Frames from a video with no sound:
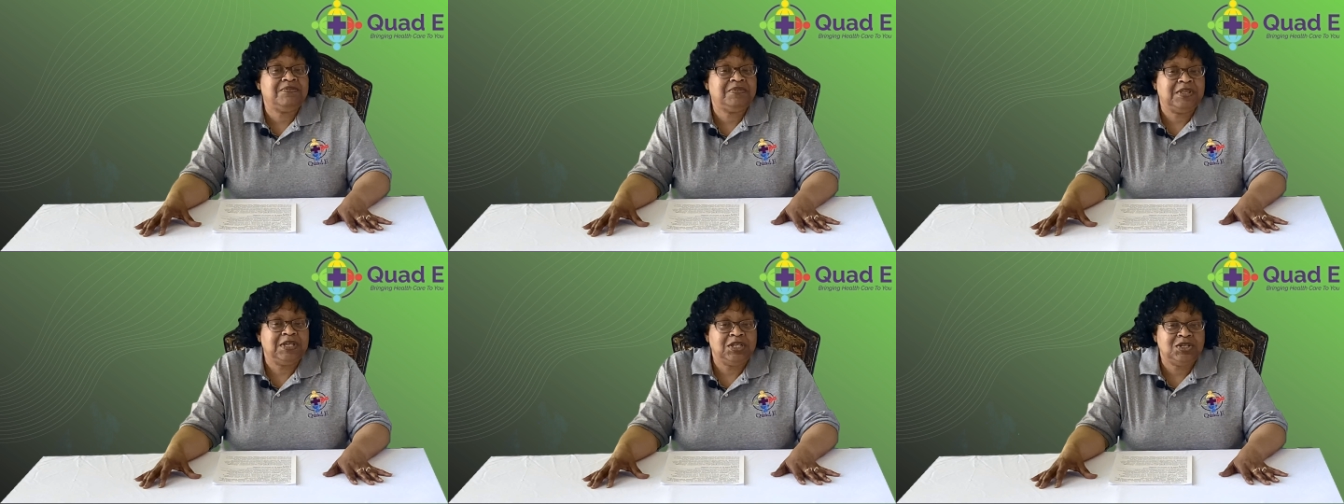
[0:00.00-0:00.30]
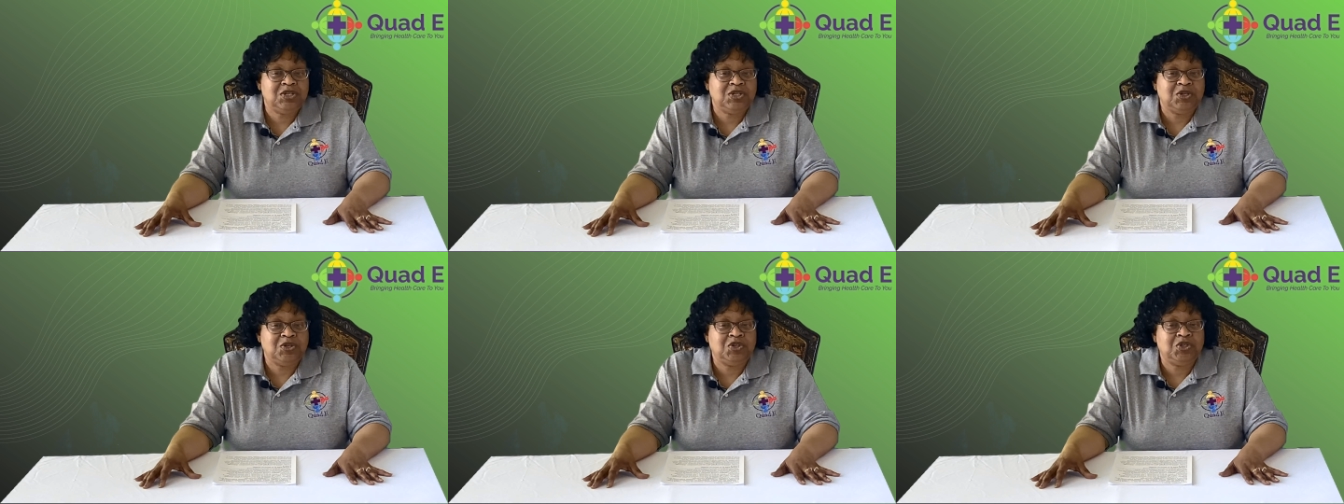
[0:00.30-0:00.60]
you
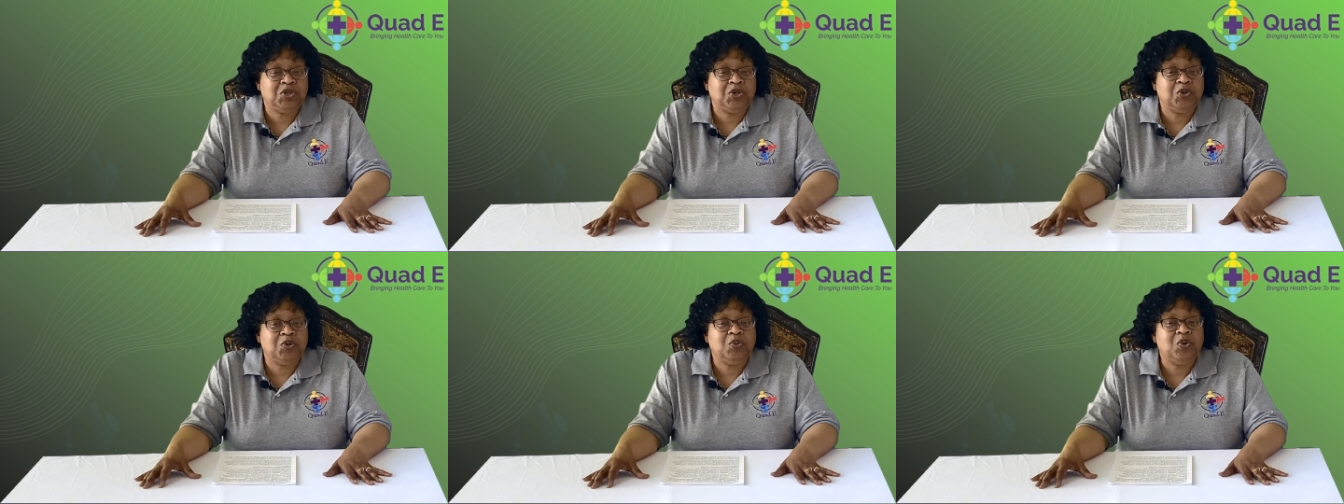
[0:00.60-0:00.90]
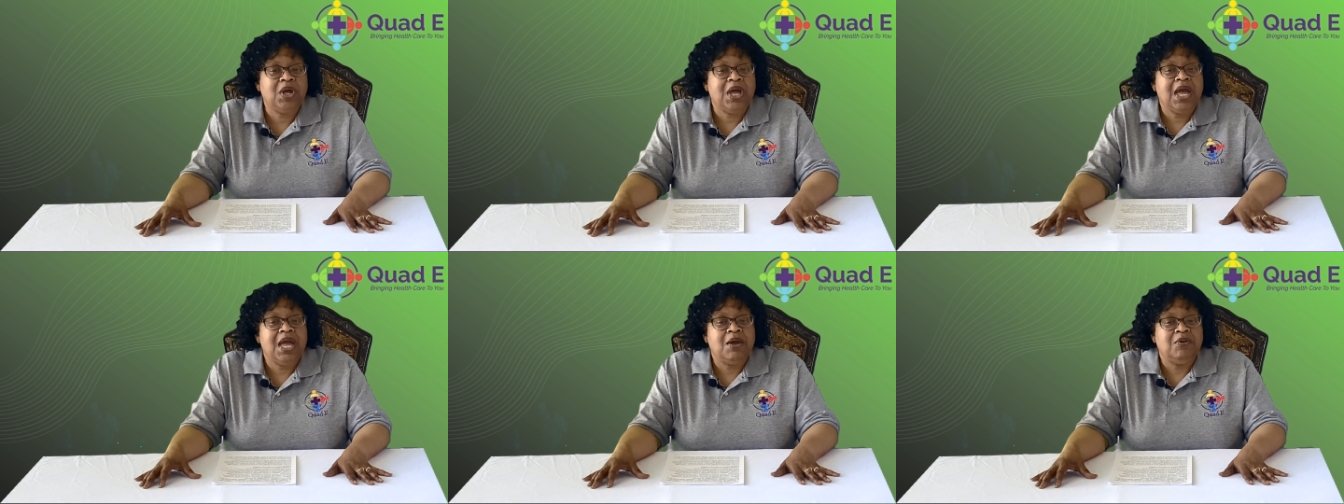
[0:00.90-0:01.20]
will have
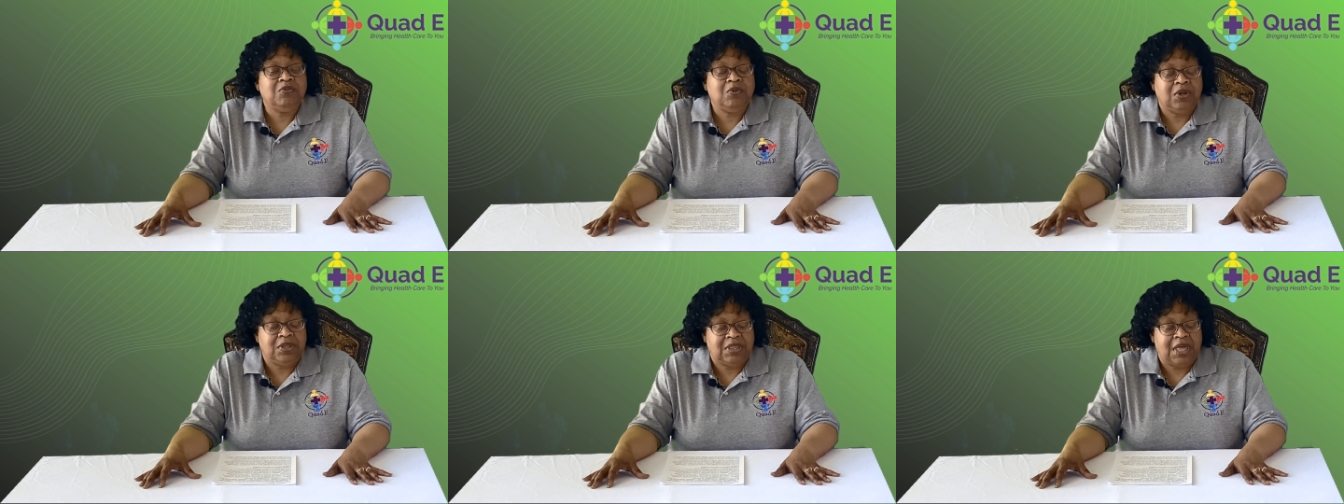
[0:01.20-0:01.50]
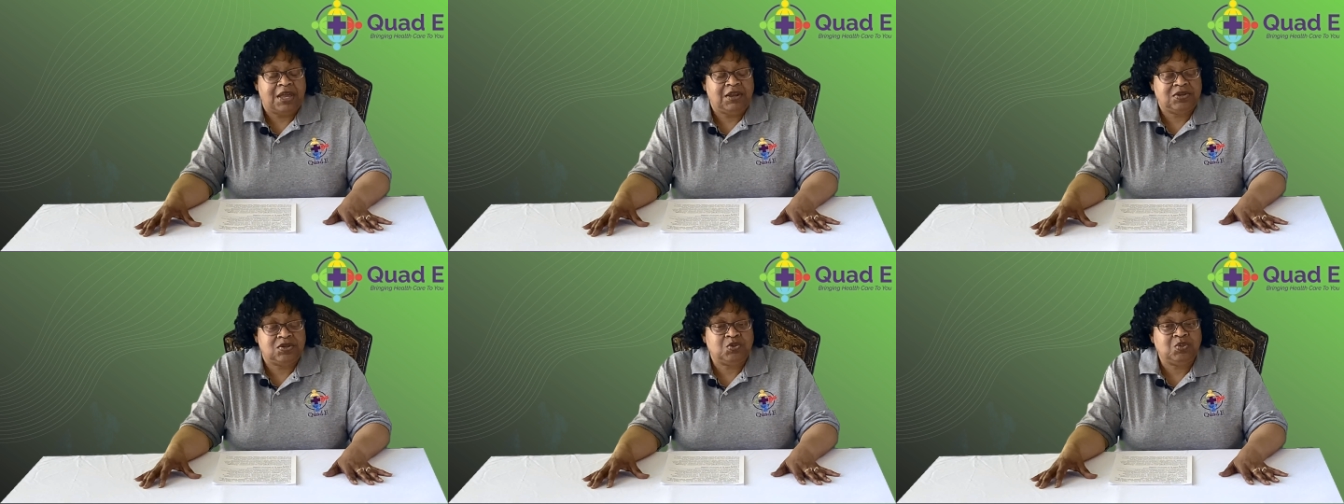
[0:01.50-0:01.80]
something to
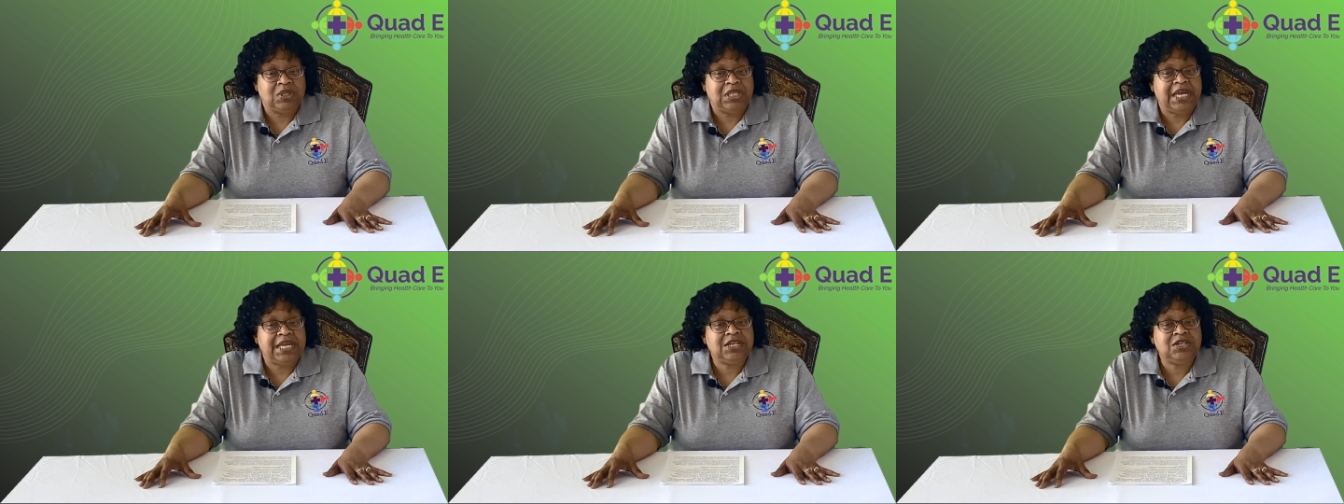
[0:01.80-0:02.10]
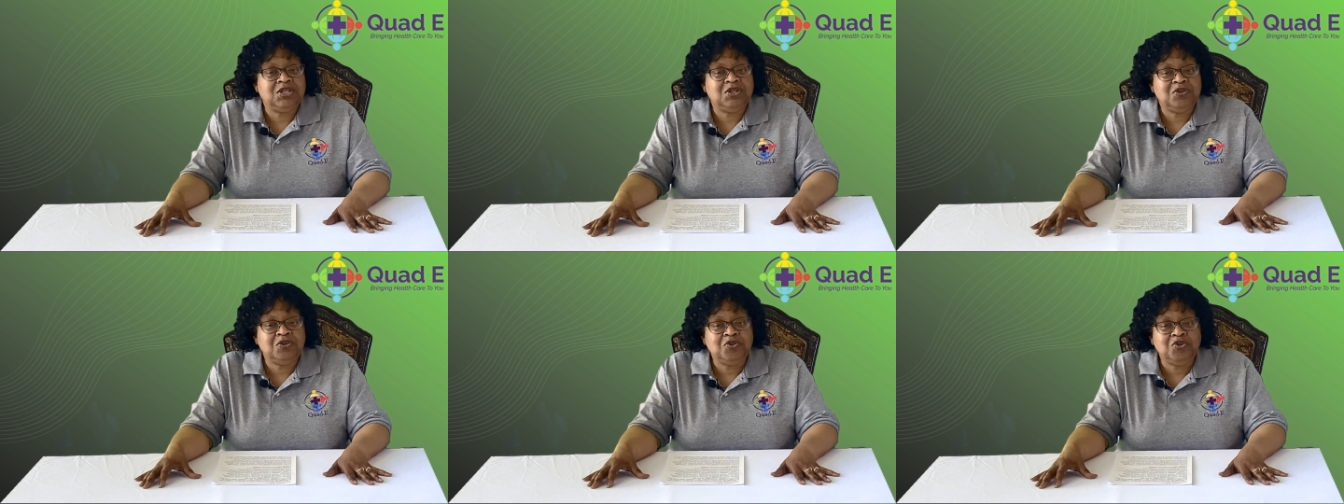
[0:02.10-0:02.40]
do
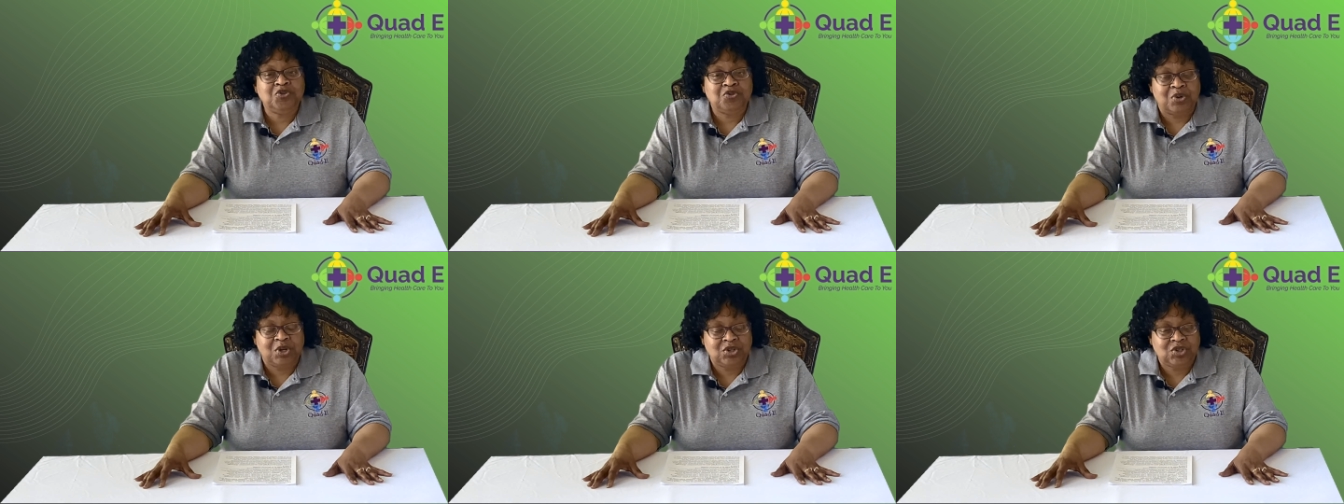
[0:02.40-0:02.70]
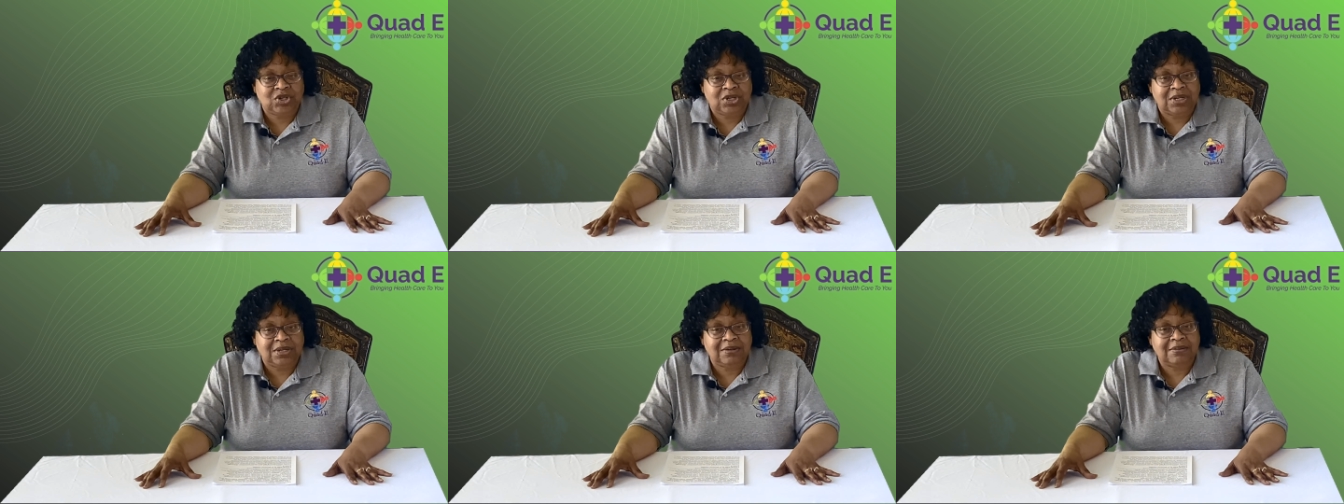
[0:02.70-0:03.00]
that's
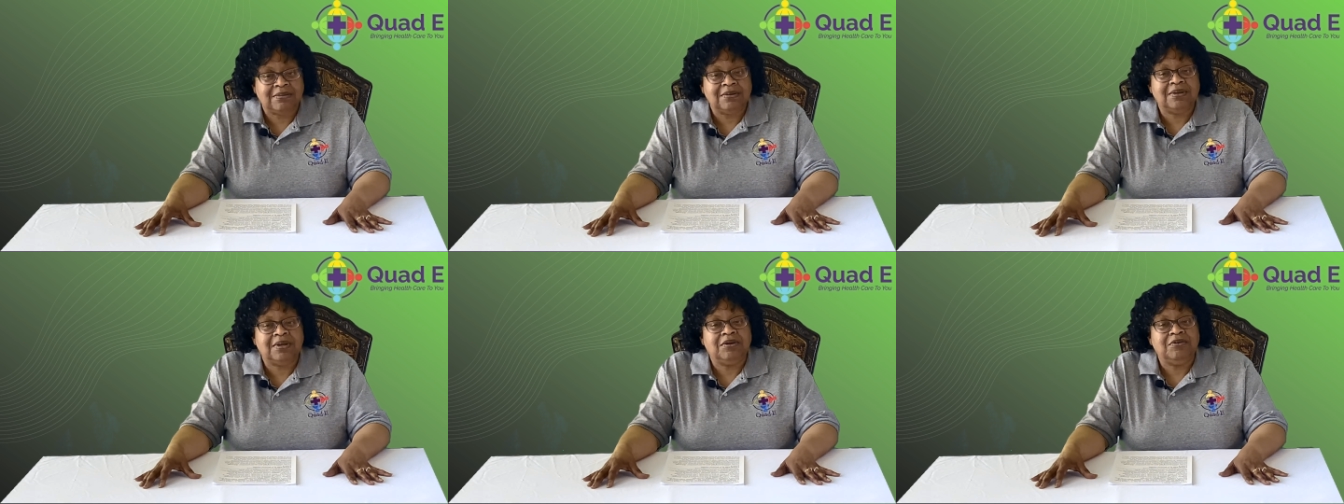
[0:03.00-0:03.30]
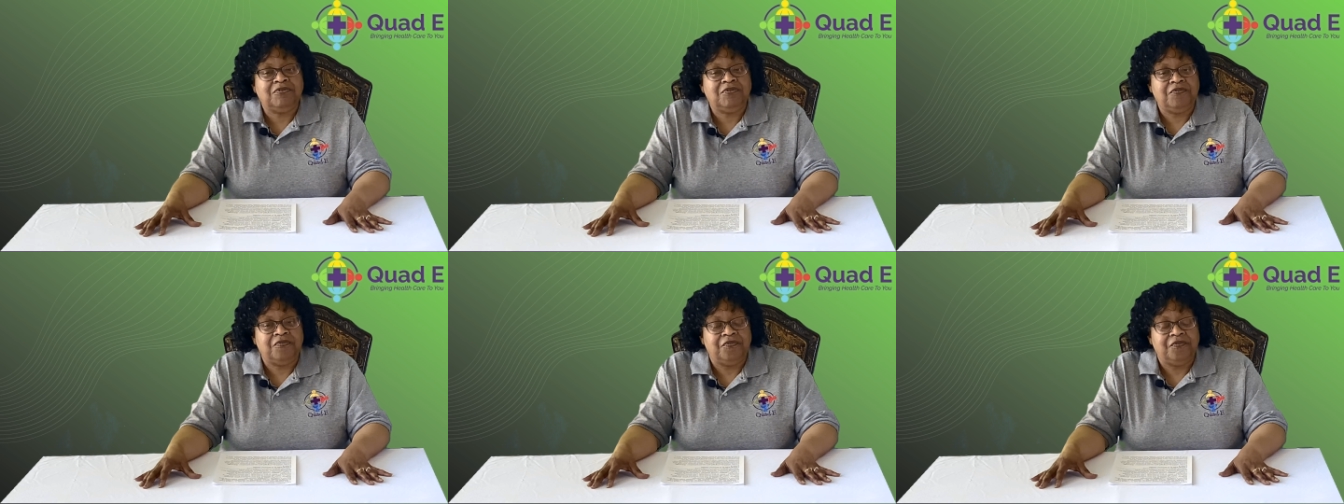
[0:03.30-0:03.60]
related to
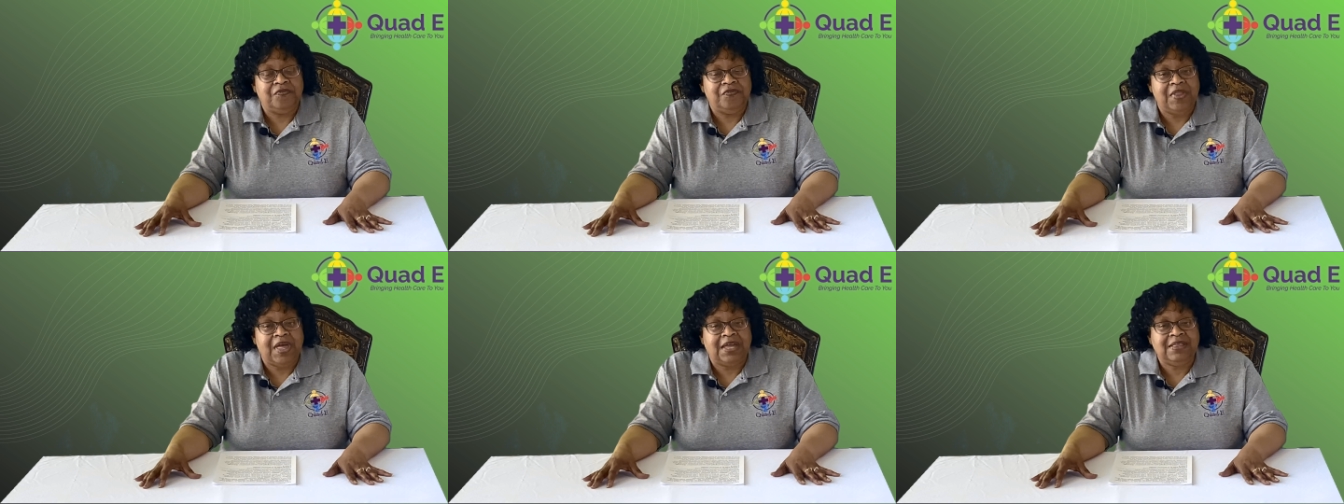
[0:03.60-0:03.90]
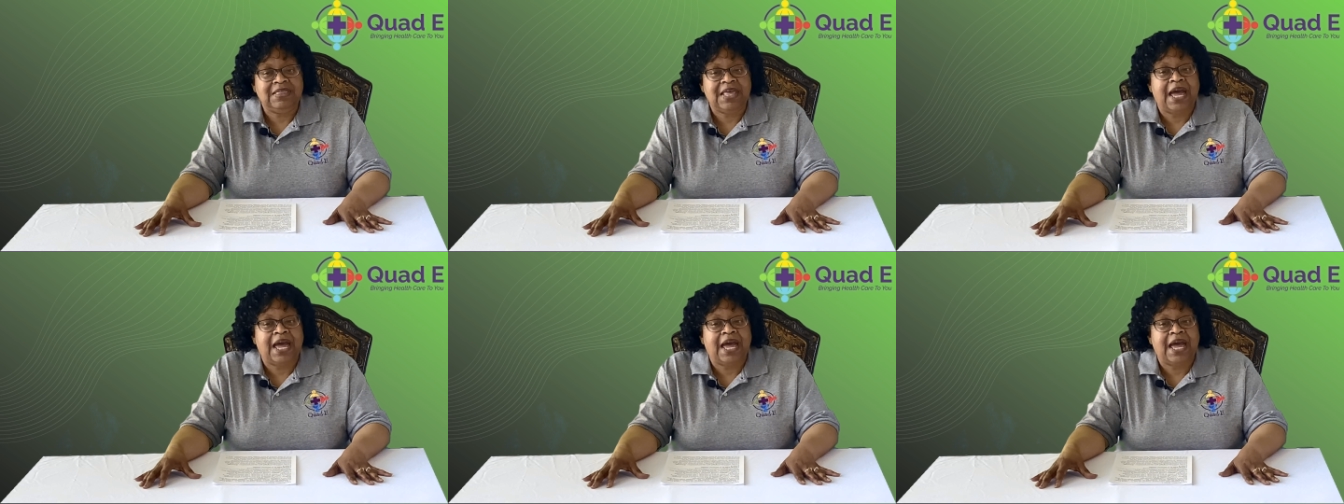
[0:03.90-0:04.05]
nutrition